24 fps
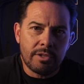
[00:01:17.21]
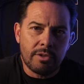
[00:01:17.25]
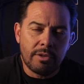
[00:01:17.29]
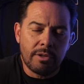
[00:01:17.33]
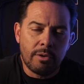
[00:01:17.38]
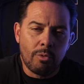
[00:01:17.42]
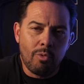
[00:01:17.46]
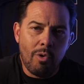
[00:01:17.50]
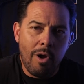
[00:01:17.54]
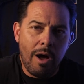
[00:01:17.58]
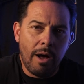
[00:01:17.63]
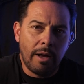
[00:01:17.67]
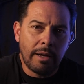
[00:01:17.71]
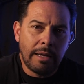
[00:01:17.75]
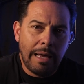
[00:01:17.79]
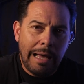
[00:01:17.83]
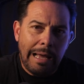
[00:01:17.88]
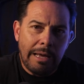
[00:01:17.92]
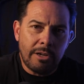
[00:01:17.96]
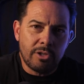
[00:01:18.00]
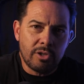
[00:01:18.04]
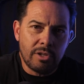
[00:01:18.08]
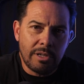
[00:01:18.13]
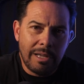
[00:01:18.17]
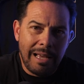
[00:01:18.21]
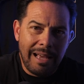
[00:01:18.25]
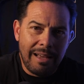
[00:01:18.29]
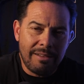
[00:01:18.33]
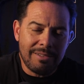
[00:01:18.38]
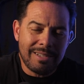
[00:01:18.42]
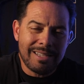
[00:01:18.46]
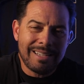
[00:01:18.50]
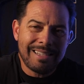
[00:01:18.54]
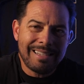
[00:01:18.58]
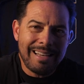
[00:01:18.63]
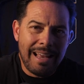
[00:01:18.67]
So The Rock actually
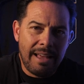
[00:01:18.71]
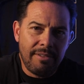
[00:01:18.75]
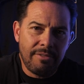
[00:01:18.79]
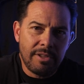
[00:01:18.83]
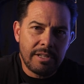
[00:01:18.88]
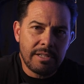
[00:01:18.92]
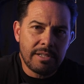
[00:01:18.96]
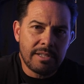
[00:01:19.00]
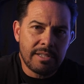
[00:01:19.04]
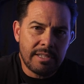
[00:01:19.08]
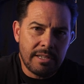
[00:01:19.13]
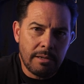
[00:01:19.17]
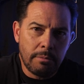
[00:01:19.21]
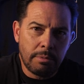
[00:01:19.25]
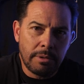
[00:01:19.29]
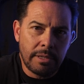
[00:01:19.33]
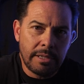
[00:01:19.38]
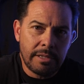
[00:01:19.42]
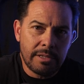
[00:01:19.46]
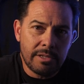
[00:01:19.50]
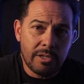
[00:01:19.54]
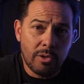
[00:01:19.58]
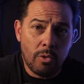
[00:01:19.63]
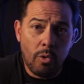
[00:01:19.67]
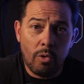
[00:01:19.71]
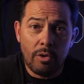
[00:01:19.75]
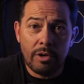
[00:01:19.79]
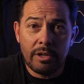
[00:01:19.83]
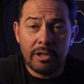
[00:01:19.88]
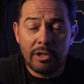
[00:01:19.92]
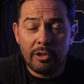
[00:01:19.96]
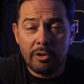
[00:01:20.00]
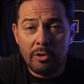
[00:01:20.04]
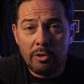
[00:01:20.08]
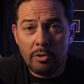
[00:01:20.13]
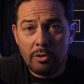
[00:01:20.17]
has 7 siblings
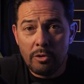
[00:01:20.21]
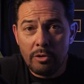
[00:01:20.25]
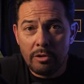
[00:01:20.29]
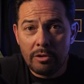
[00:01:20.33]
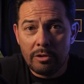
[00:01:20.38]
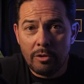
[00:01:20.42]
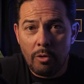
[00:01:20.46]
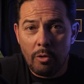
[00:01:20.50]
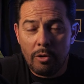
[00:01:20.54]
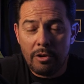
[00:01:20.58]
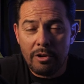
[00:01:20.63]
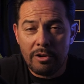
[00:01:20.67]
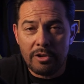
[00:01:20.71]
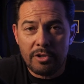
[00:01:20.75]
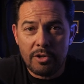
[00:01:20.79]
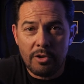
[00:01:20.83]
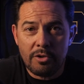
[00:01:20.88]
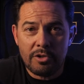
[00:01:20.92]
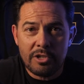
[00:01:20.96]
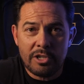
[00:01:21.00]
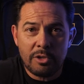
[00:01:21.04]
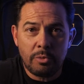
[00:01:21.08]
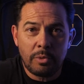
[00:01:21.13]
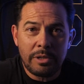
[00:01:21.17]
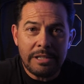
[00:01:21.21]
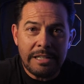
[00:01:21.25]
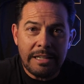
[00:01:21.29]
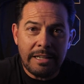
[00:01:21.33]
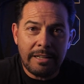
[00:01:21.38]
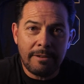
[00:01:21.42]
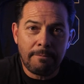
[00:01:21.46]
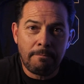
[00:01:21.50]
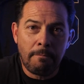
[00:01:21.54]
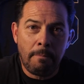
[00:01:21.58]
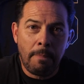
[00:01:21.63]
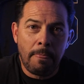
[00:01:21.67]
according to Google, according to our searches we
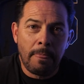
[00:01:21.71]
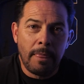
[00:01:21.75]
did.